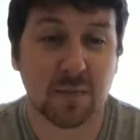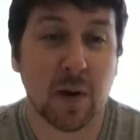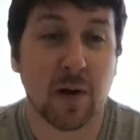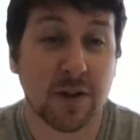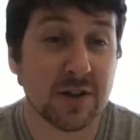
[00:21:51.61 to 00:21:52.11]

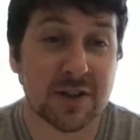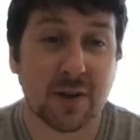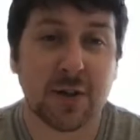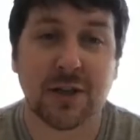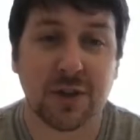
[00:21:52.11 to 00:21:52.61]
partners
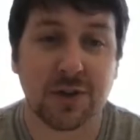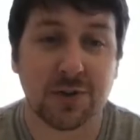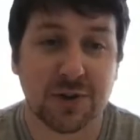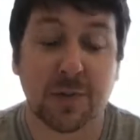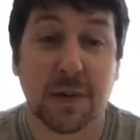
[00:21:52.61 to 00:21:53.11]
that we
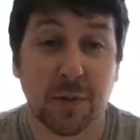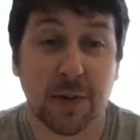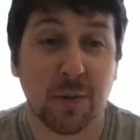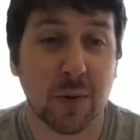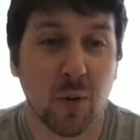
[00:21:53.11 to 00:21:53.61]
choose, the people
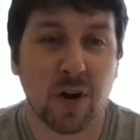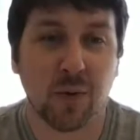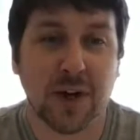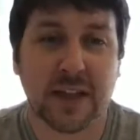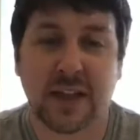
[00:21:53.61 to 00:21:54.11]
that we work
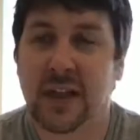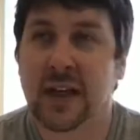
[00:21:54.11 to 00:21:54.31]
with,